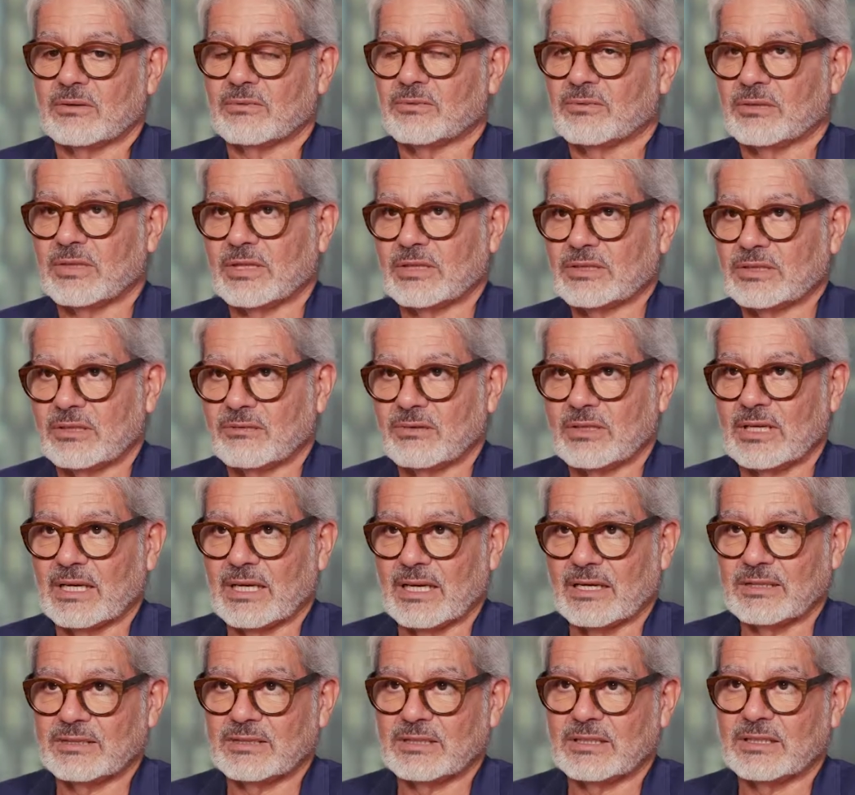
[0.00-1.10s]
first having
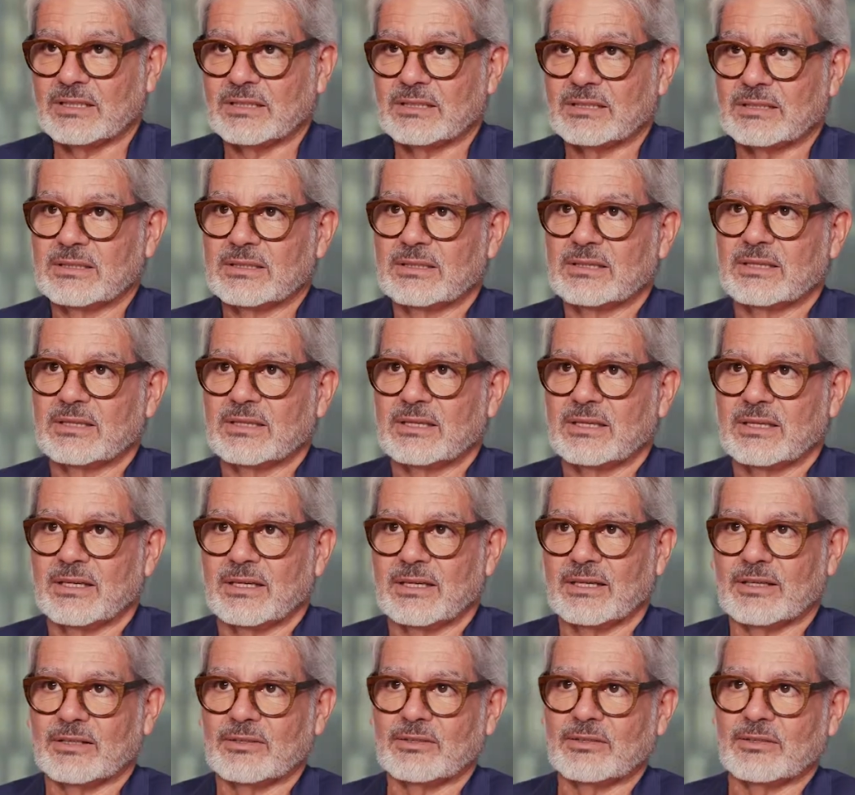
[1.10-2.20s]
cancer
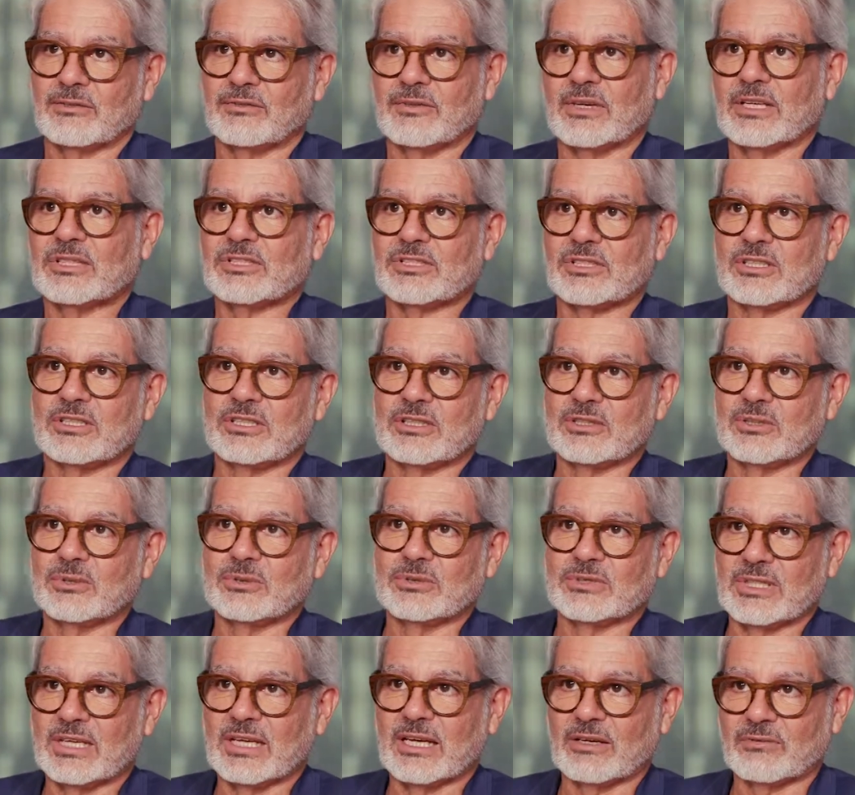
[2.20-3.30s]
and eventually
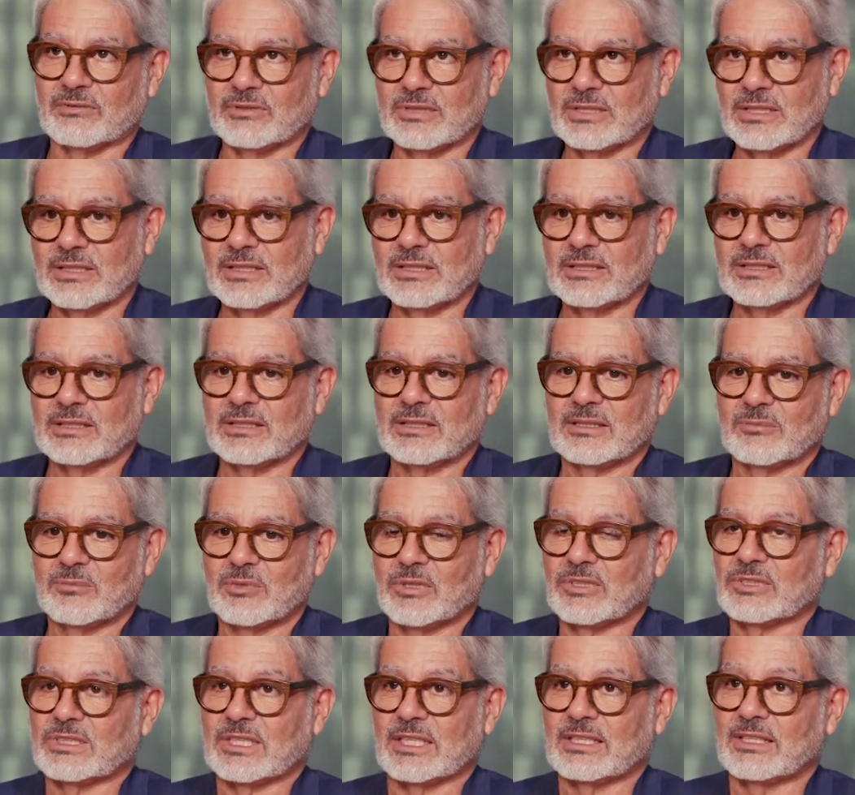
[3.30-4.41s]
losing everything,
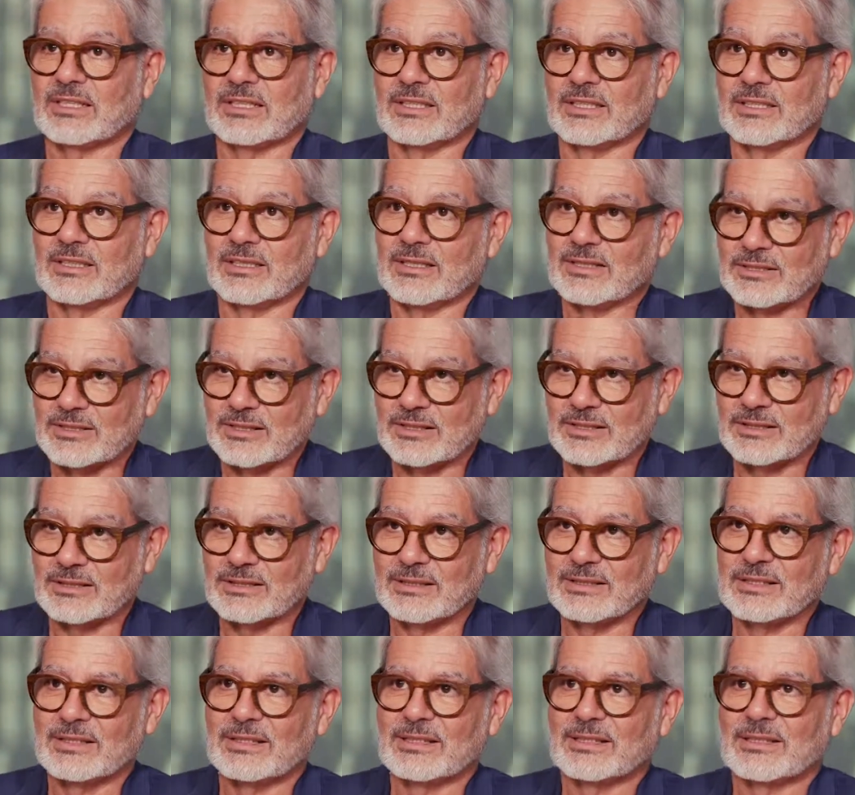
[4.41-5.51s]
because I didn't listen
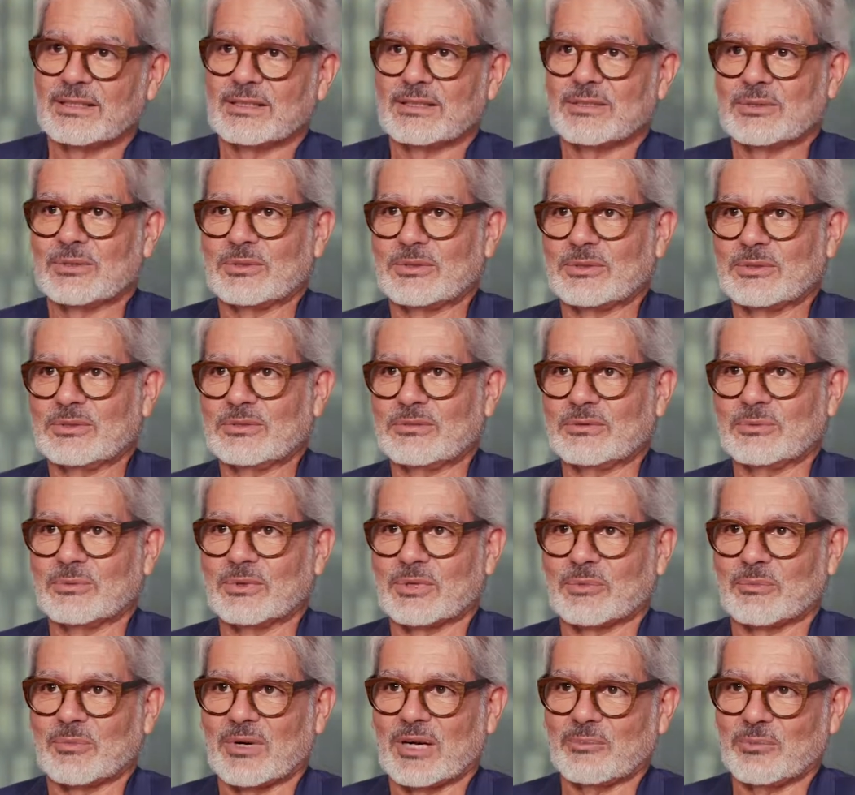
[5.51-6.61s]
to
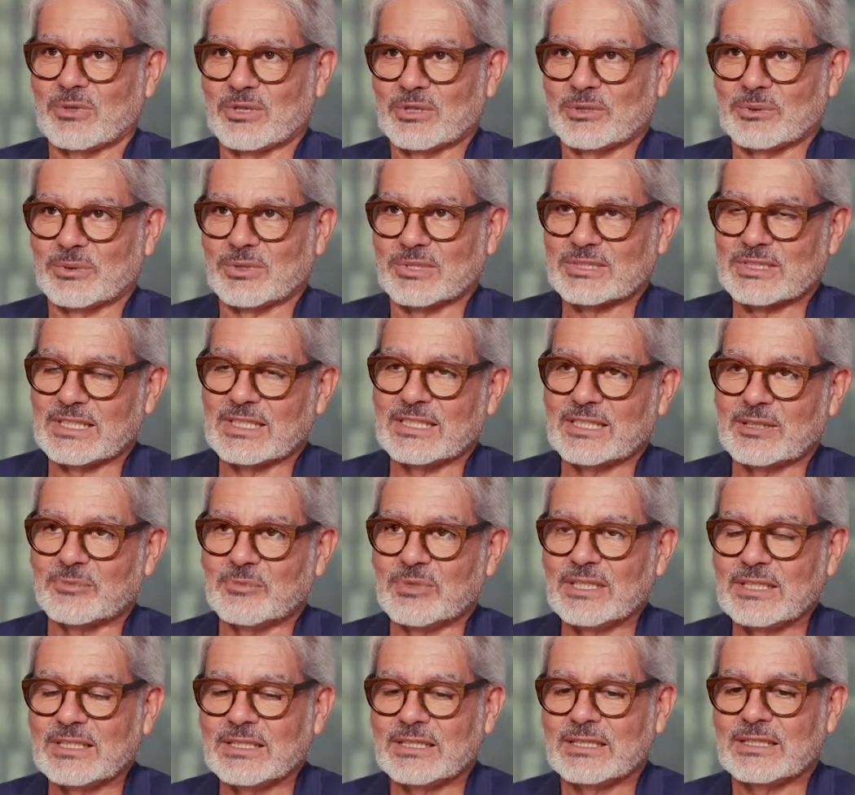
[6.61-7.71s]
what my body was telling
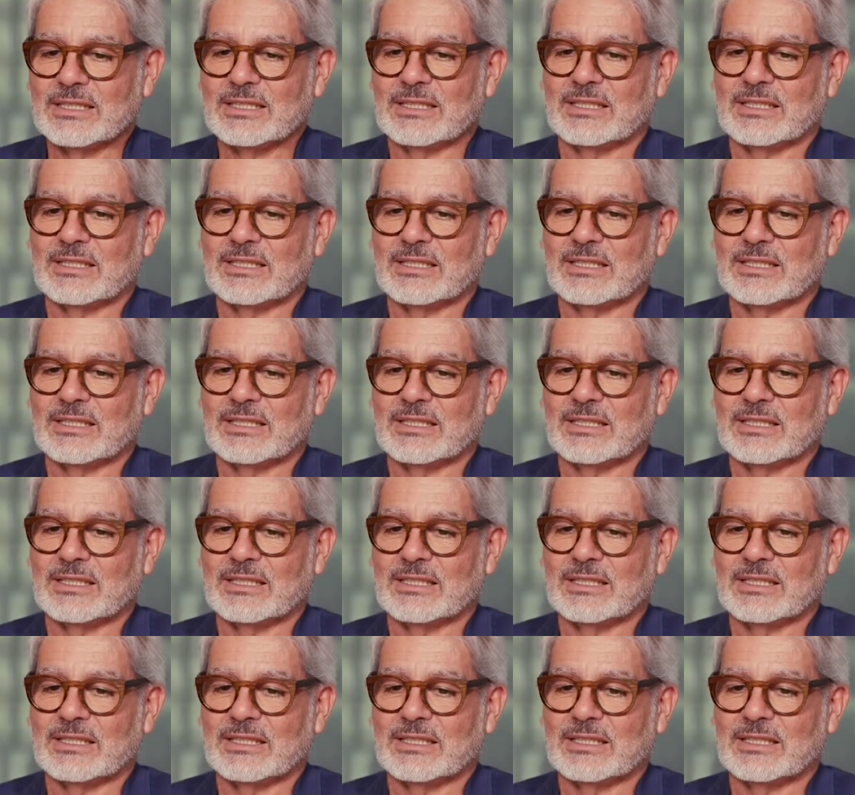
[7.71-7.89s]
me.